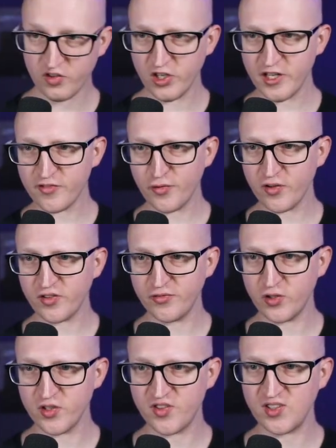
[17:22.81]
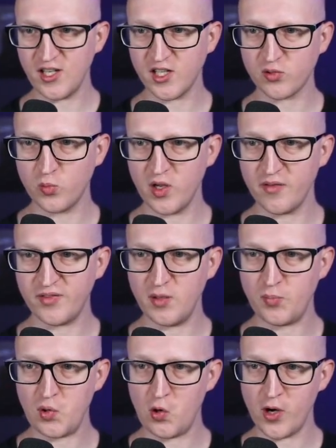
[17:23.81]
So let's first of all start with
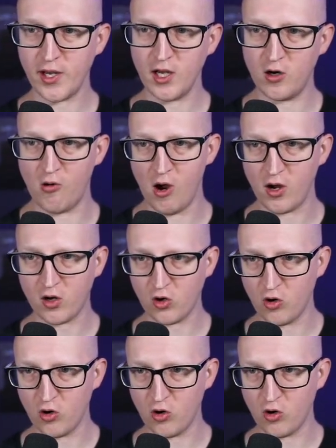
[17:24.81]
deploying our